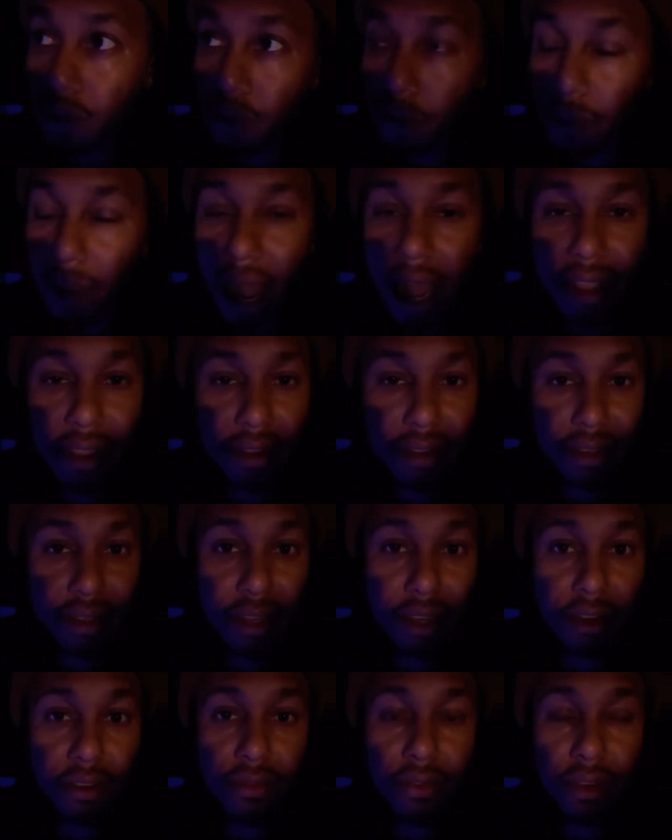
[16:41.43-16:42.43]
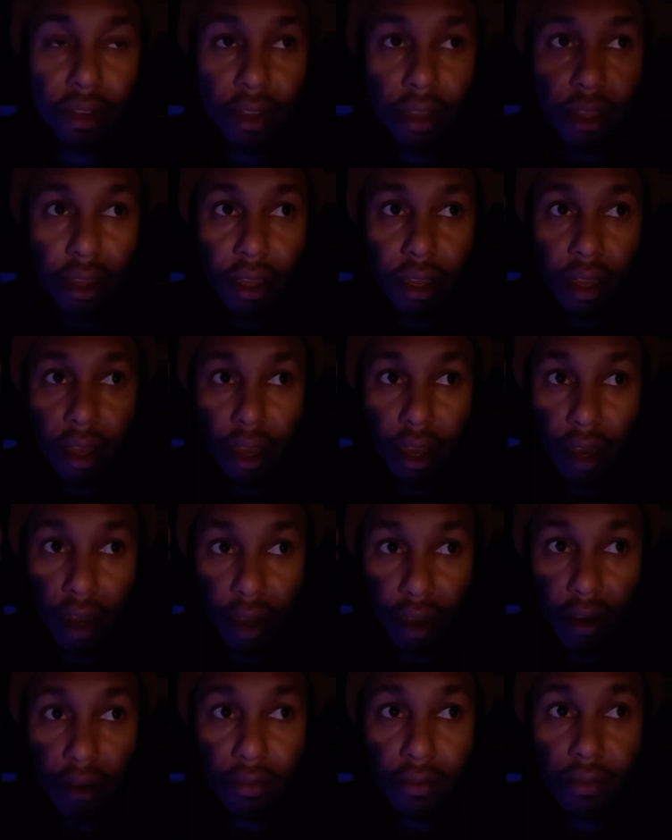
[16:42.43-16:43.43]
remind yourself
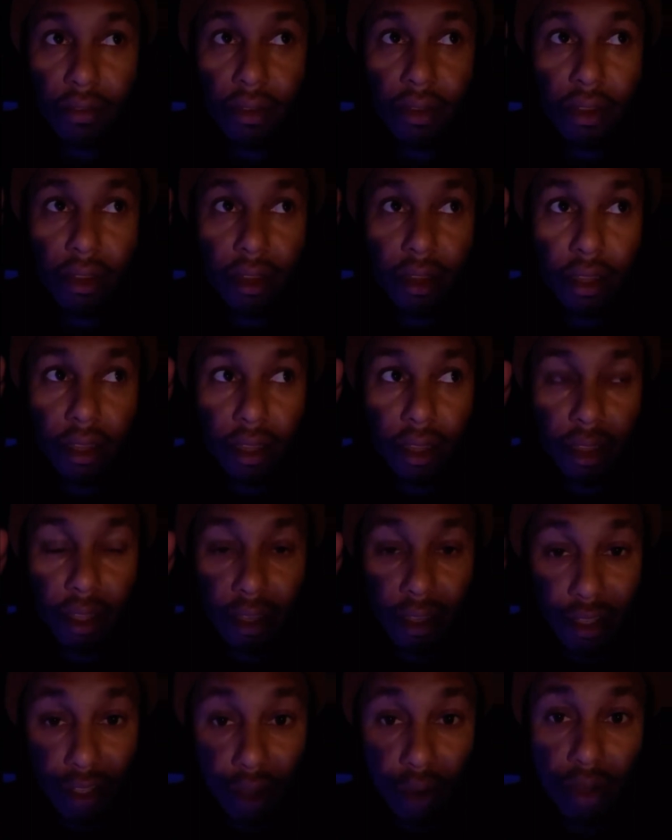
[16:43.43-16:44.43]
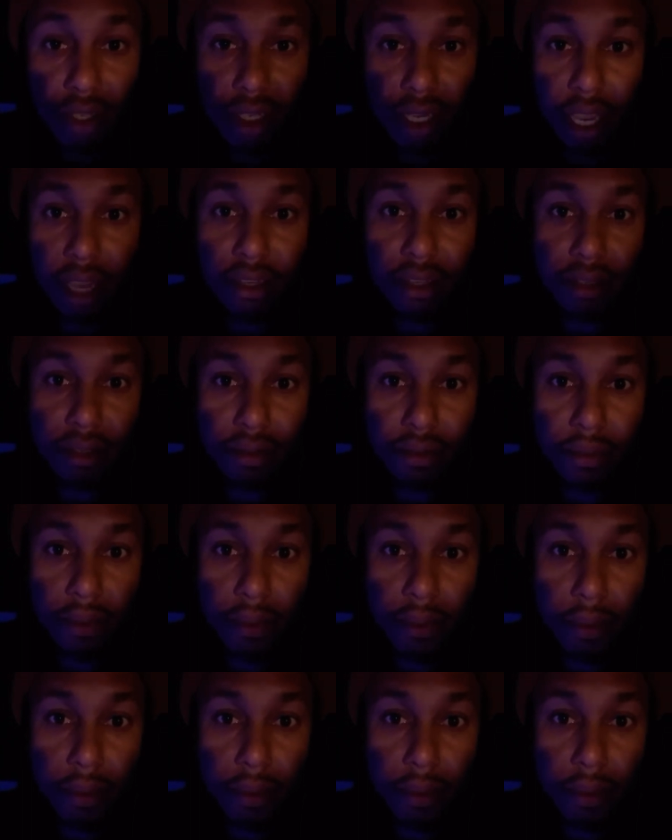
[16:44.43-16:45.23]
of the association.